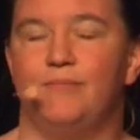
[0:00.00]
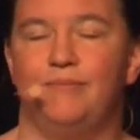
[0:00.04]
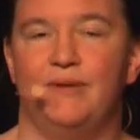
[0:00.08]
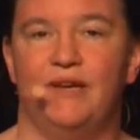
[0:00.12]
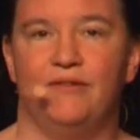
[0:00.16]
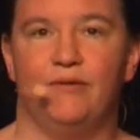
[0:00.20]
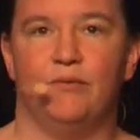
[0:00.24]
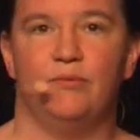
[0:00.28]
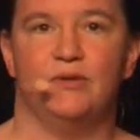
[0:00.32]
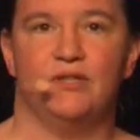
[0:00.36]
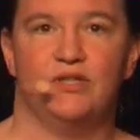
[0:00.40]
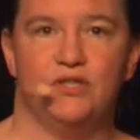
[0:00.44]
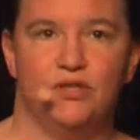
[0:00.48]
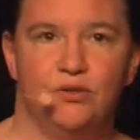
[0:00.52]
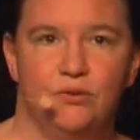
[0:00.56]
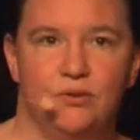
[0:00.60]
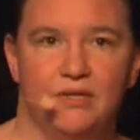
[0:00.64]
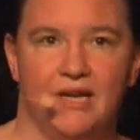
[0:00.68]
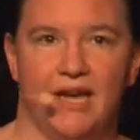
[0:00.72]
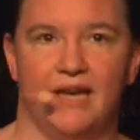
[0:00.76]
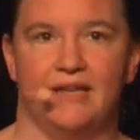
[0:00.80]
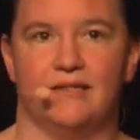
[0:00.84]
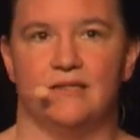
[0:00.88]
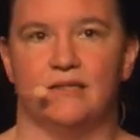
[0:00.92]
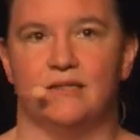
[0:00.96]
people with
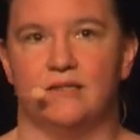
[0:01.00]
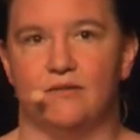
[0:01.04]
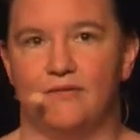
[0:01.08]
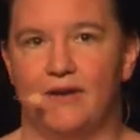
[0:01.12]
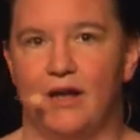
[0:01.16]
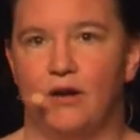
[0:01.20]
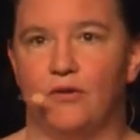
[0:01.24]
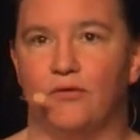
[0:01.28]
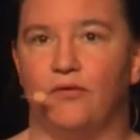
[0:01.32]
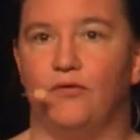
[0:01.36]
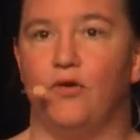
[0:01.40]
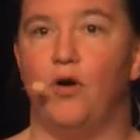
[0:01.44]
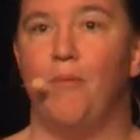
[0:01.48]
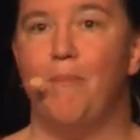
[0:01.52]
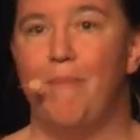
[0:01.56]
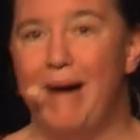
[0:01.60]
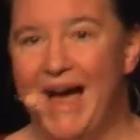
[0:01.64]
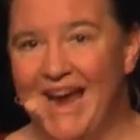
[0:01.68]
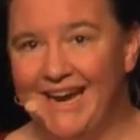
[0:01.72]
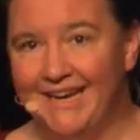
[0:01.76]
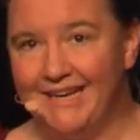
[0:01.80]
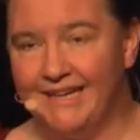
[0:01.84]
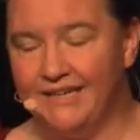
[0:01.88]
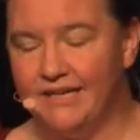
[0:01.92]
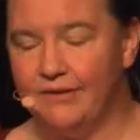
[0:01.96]
suitcases around for
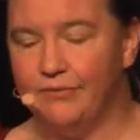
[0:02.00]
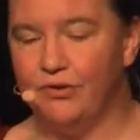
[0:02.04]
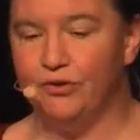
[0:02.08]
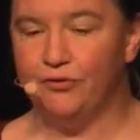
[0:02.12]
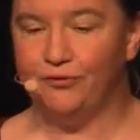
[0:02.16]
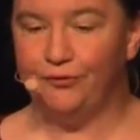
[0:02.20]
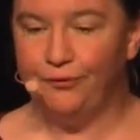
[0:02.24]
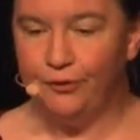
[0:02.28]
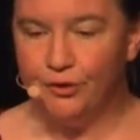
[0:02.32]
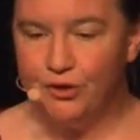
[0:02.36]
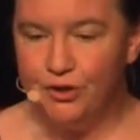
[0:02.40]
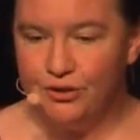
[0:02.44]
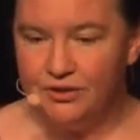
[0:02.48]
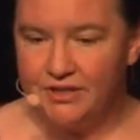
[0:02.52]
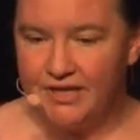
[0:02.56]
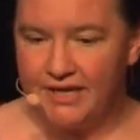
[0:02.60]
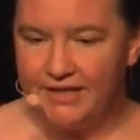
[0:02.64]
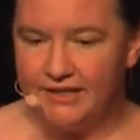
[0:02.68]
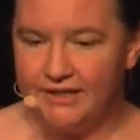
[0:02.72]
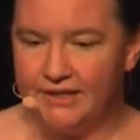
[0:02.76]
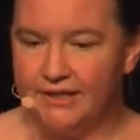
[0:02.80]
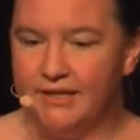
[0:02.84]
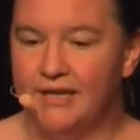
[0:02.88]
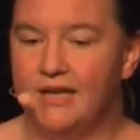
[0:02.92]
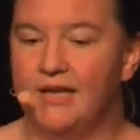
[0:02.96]
my data, for your
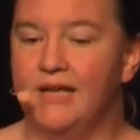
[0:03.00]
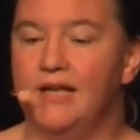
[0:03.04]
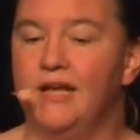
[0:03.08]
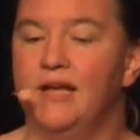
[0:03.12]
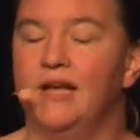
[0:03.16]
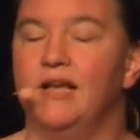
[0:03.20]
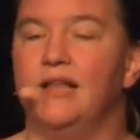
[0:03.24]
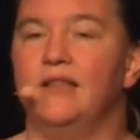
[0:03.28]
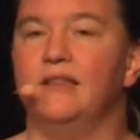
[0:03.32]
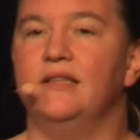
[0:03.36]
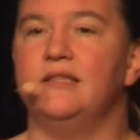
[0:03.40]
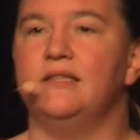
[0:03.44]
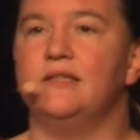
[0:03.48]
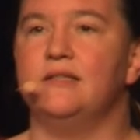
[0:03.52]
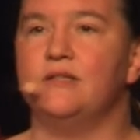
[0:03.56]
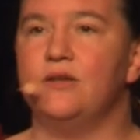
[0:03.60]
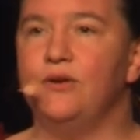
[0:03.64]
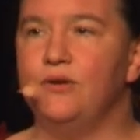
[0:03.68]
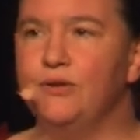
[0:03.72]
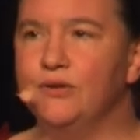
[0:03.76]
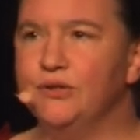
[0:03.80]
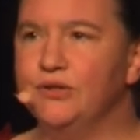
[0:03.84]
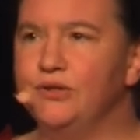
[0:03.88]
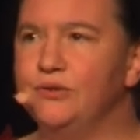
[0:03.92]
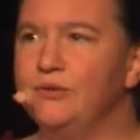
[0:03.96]
data. This is
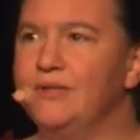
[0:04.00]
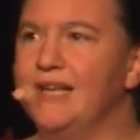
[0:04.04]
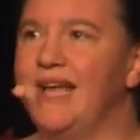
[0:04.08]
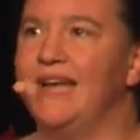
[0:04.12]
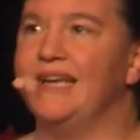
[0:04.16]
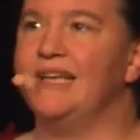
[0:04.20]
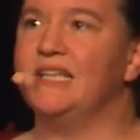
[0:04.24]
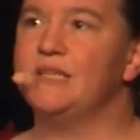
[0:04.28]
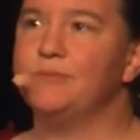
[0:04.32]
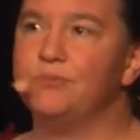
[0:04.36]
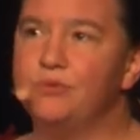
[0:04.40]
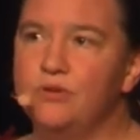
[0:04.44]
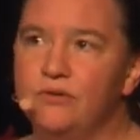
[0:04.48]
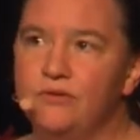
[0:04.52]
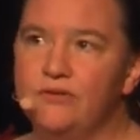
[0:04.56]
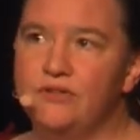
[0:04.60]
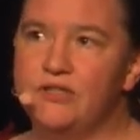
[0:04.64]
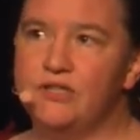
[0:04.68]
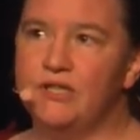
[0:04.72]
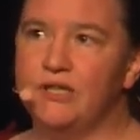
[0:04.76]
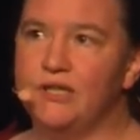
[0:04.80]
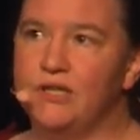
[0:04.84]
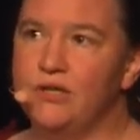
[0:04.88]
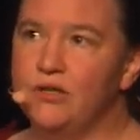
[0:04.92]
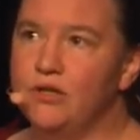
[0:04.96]
also like it's proven
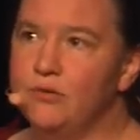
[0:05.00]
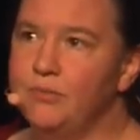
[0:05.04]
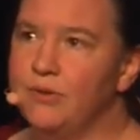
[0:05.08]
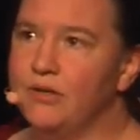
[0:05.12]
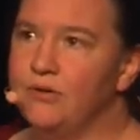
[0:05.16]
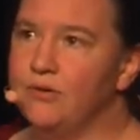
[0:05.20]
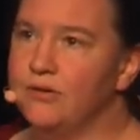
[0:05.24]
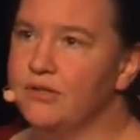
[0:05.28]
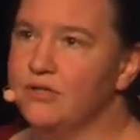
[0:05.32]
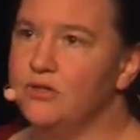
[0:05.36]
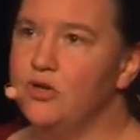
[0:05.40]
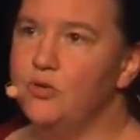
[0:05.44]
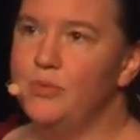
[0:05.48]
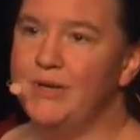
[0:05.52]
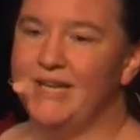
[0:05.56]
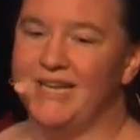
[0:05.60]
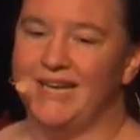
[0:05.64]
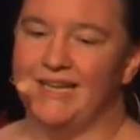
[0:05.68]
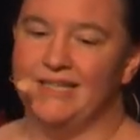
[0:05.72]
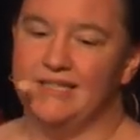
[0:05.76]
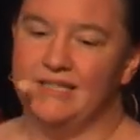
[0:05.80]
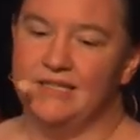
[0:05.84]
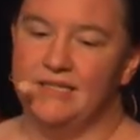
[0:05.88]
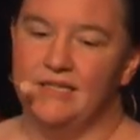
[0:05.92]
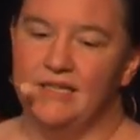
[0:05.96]
secure because nobody
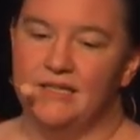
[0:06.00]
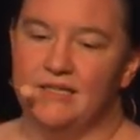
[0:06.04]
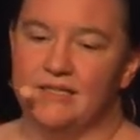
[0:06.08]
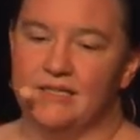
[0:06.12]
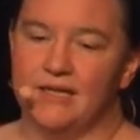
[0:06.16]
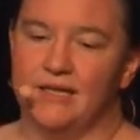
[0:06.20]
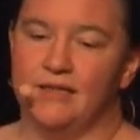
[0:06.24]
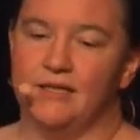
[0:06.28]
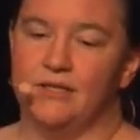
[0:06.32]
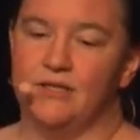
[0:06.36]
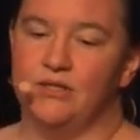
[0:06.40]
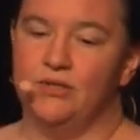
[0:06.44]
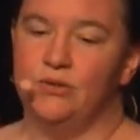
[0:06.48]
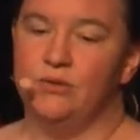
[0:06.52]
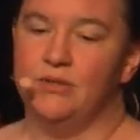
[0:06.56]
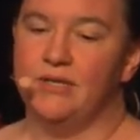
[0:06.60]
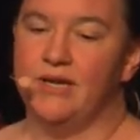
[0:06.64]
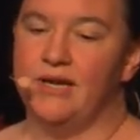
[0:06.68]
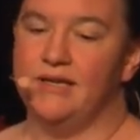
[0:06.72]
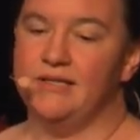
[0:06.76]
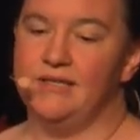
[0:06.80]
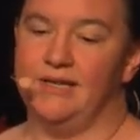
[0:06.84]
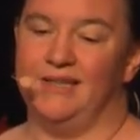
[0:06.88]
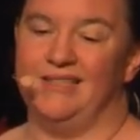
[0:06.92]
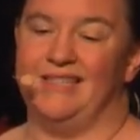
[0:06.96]
can see inside the
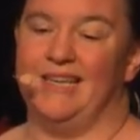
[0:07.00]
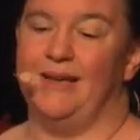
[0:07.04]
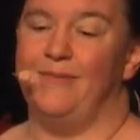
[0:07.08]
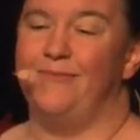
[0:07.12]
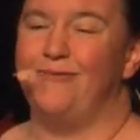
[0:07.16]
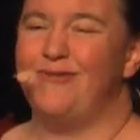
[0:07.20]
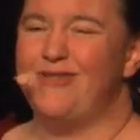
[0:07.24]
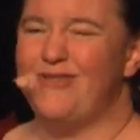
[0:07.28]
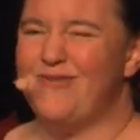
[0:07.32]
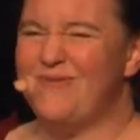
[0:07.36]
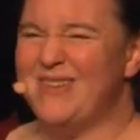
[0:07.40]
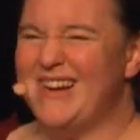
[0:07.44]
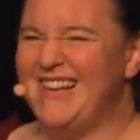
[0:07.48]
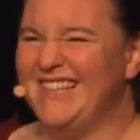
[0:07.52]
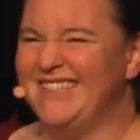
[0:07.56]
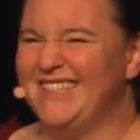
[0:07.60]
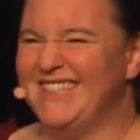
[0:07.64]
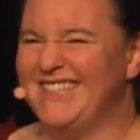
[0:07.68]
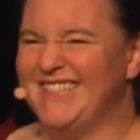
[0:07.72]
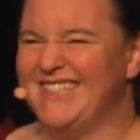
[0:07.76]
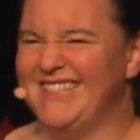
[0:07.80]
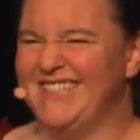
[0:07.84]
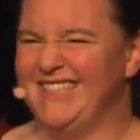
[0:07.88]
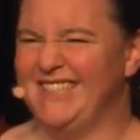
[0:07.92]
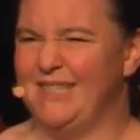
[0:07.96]
suitcase except for well, it's
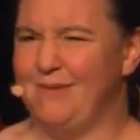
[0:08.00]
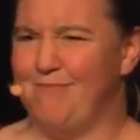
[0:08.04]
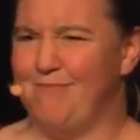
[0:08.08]
just the